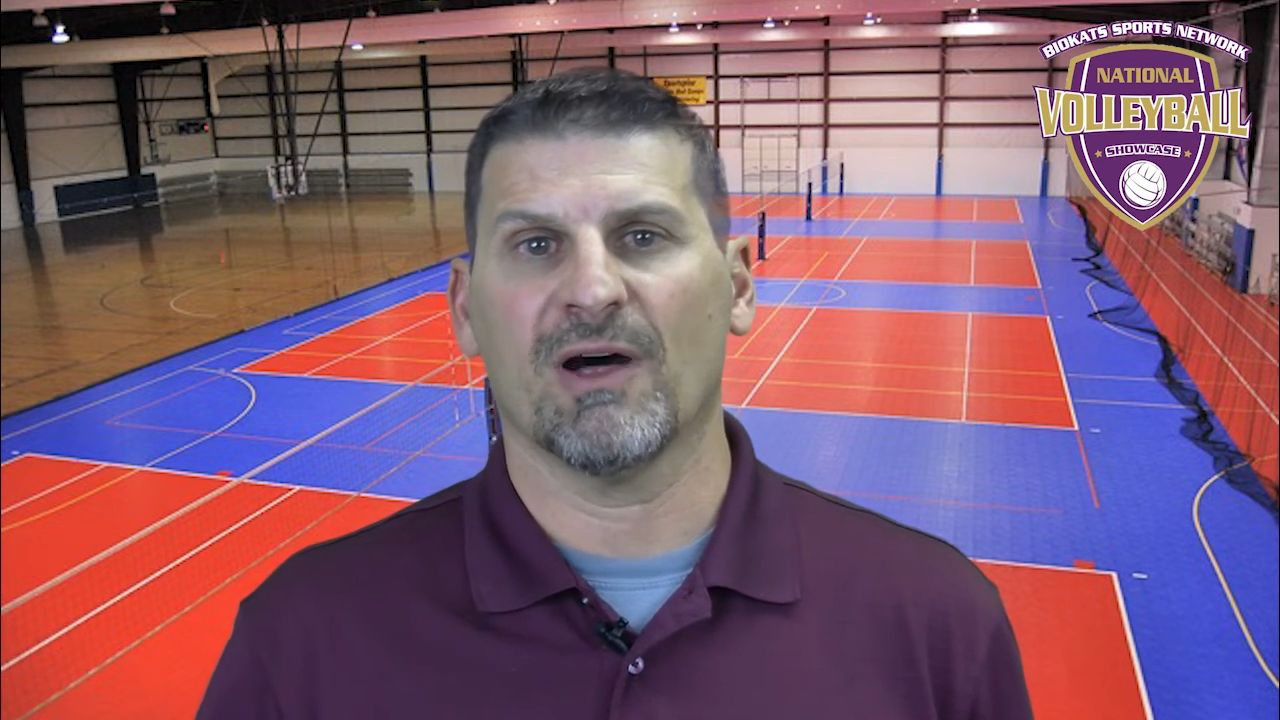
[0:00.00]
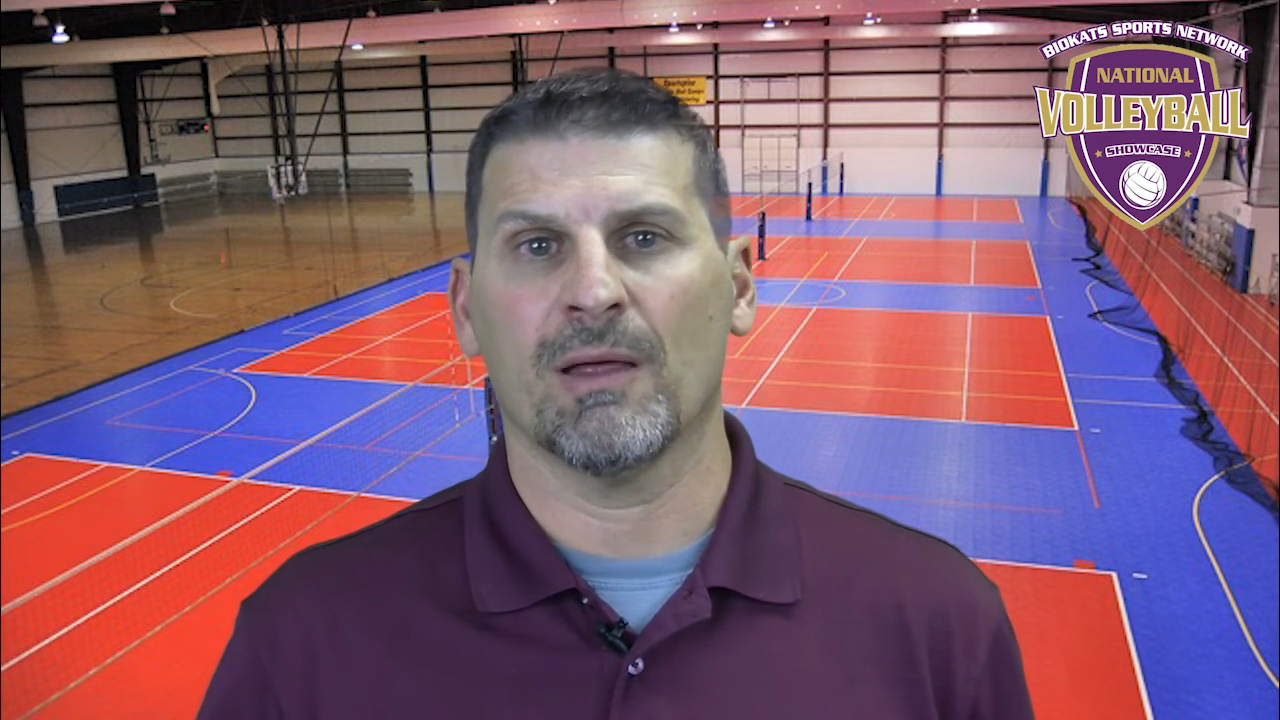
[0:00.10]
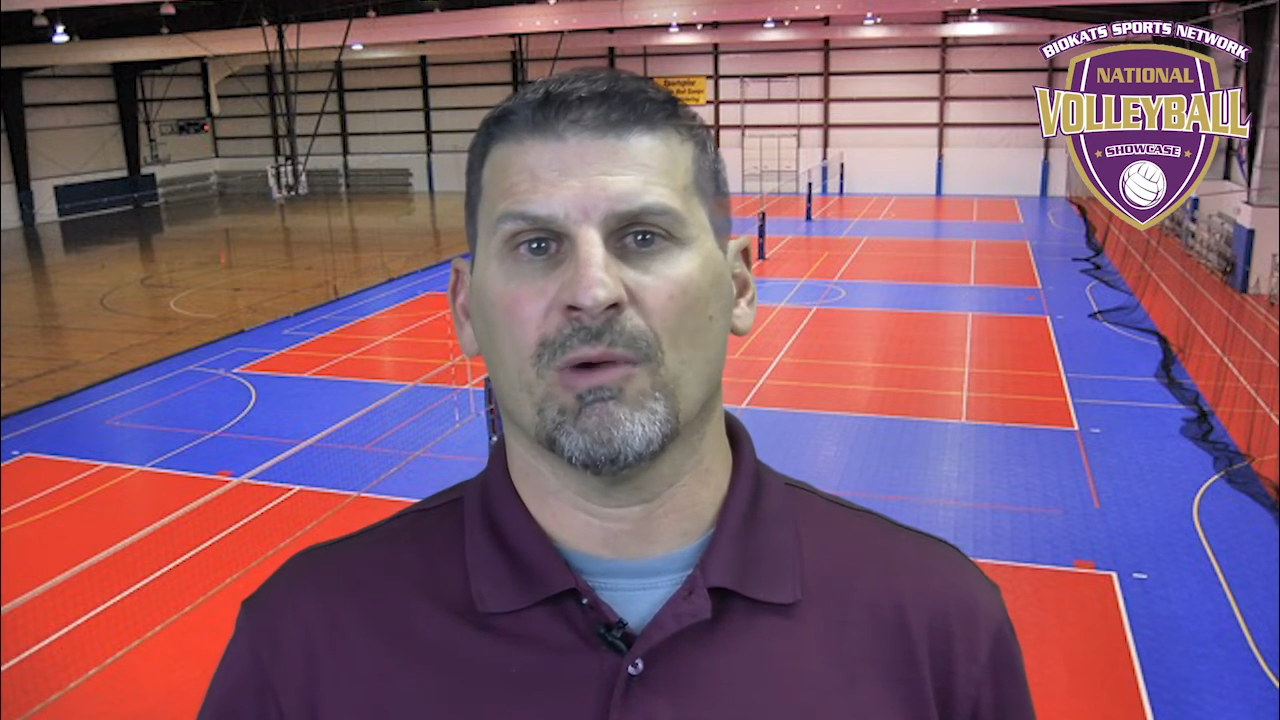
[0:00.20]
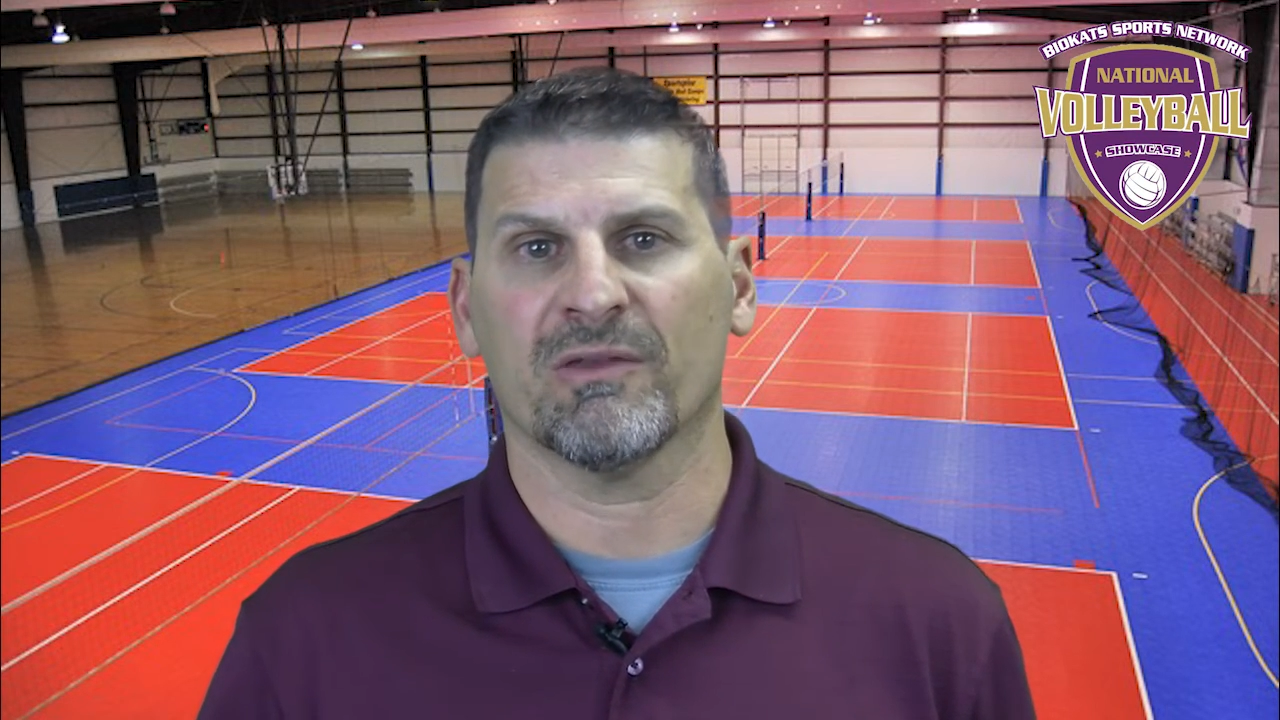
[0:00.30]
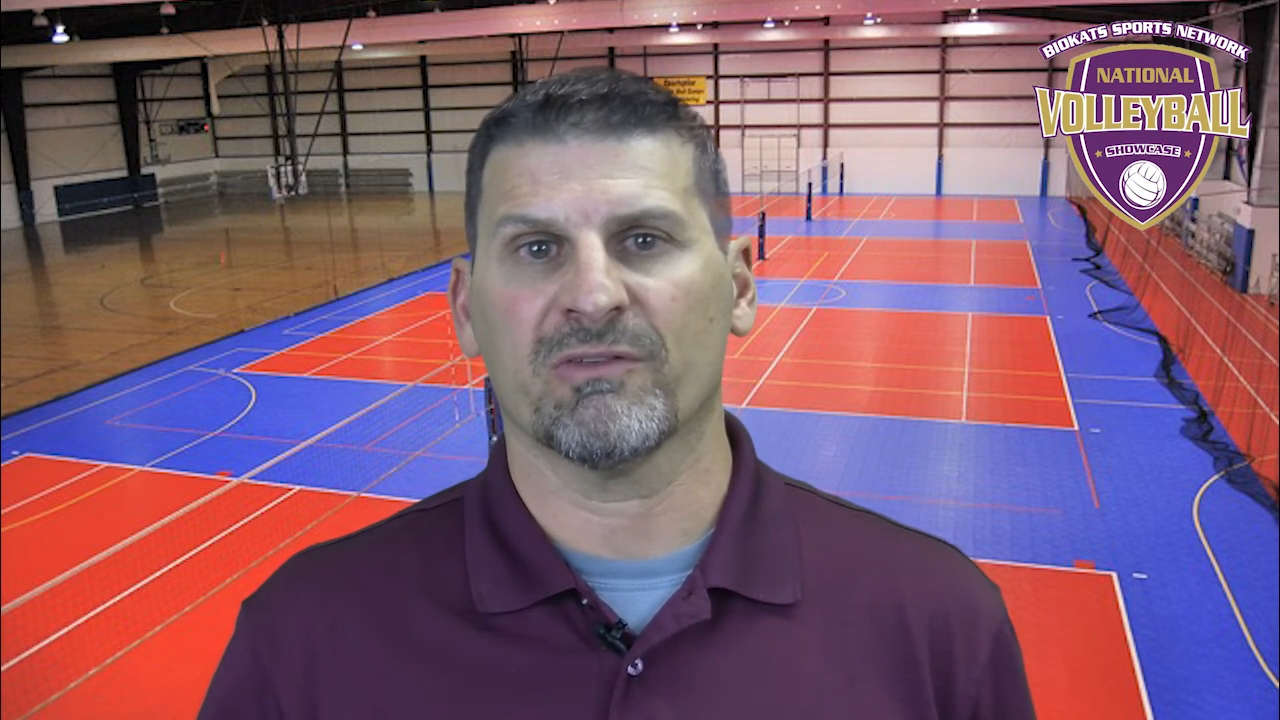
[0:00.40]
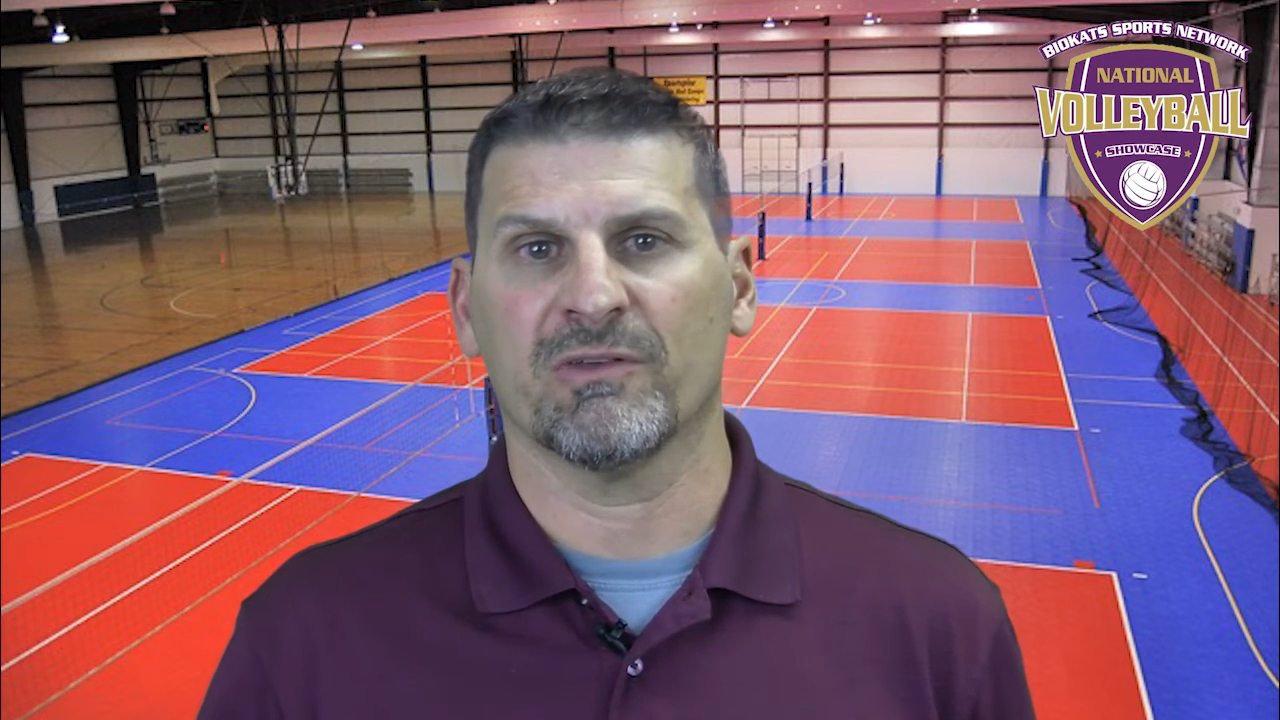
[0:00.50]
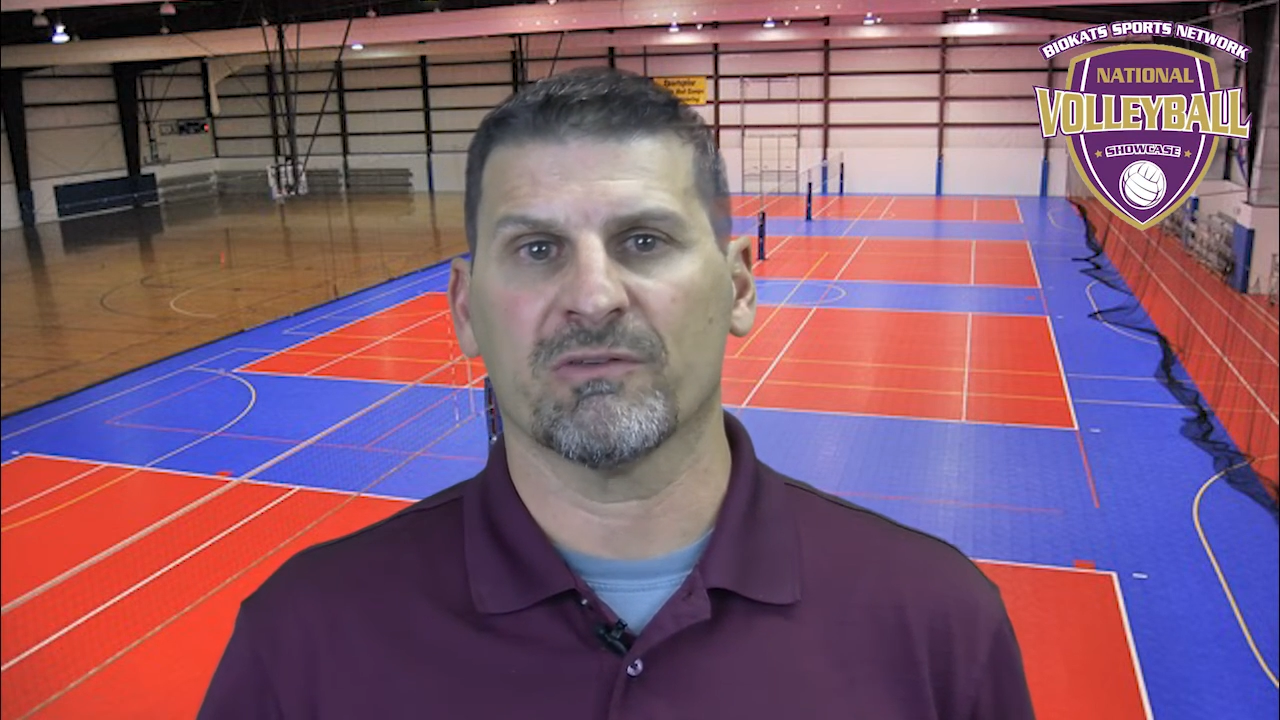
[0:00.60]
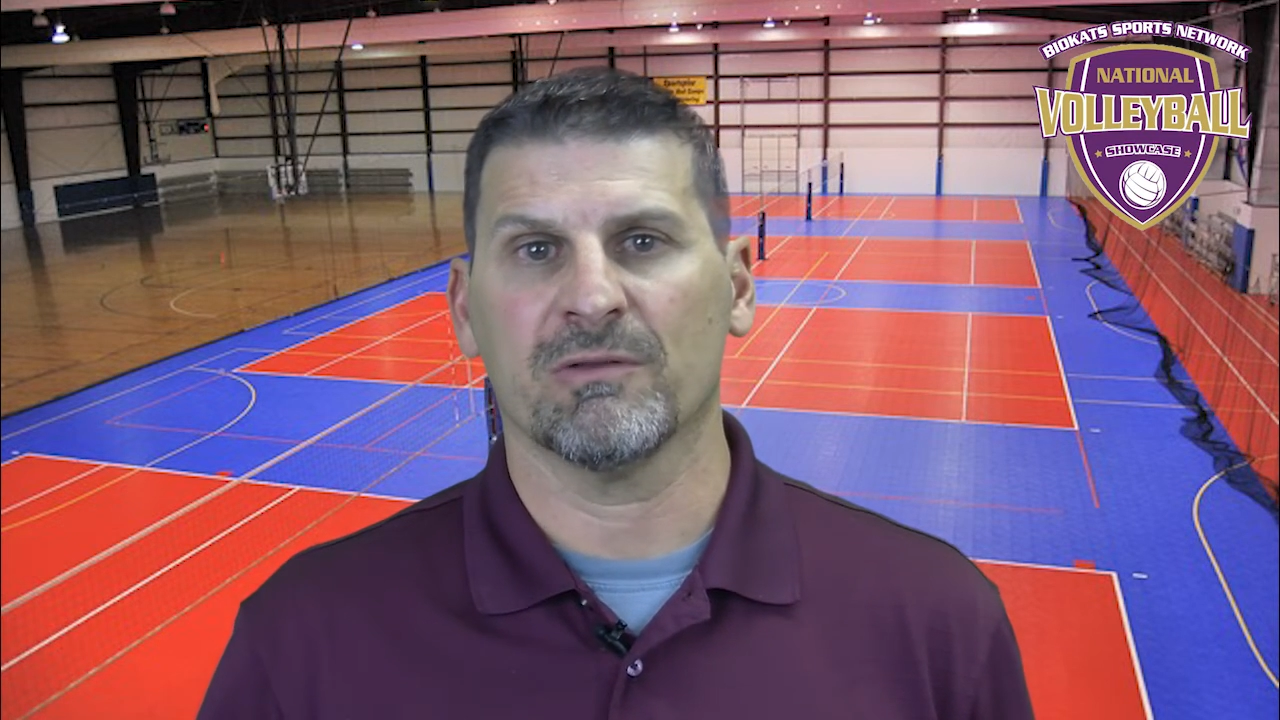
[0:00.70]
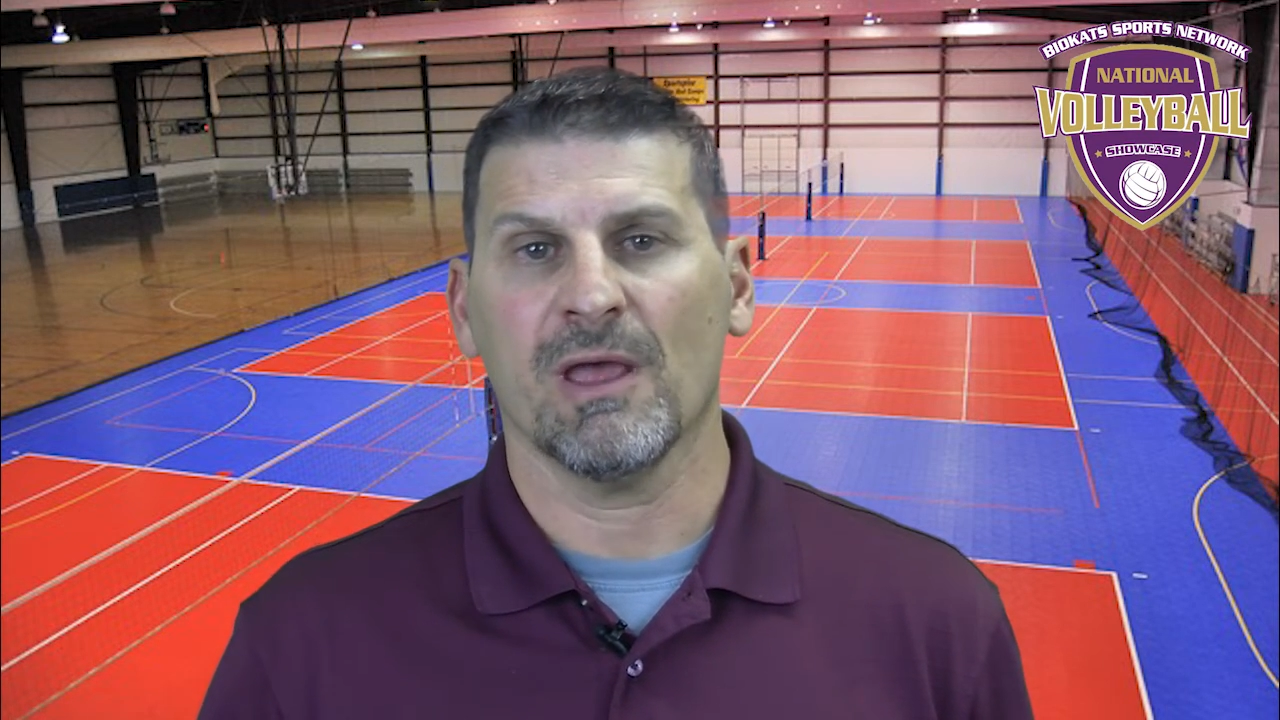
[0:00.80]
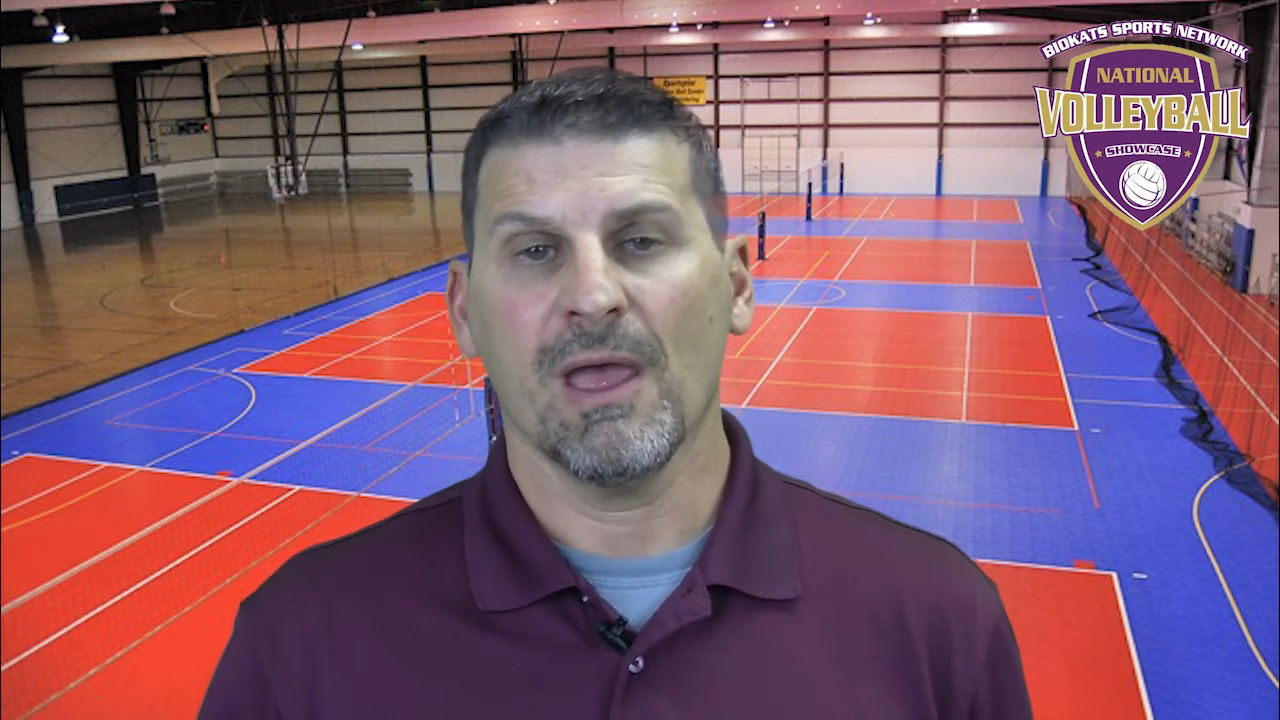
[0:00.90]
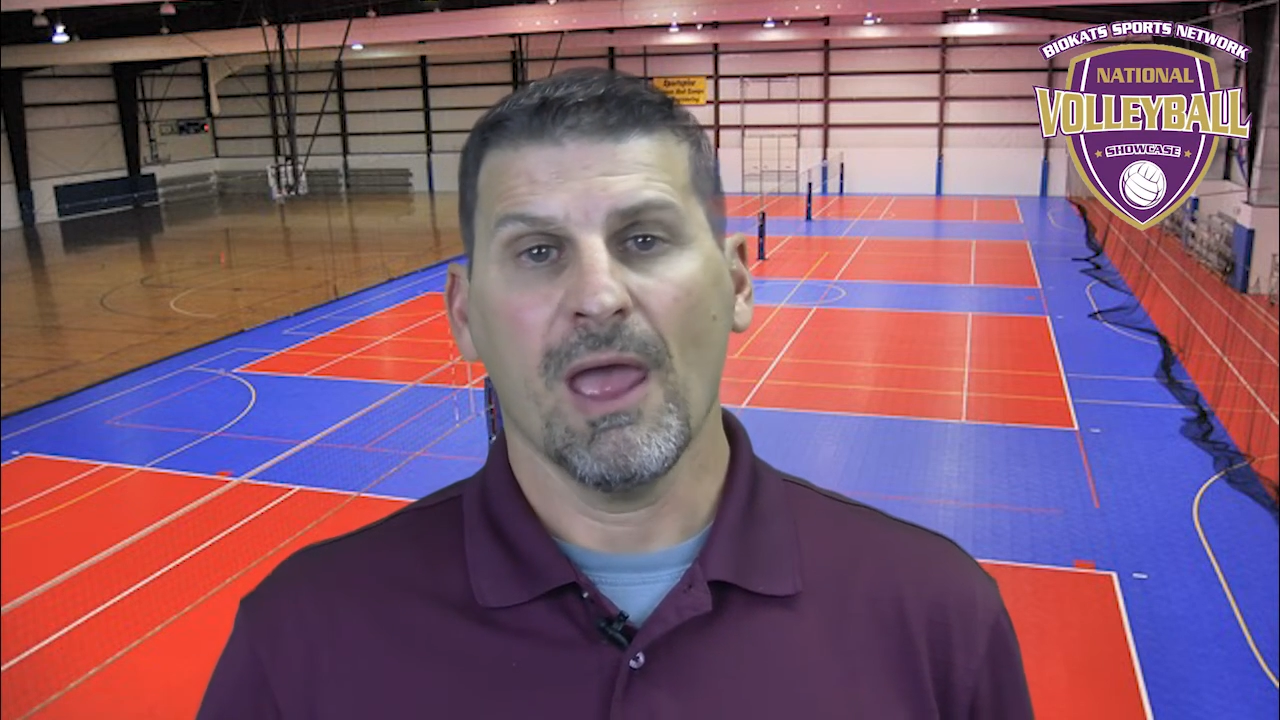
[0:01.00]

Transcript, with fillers: volleyball season,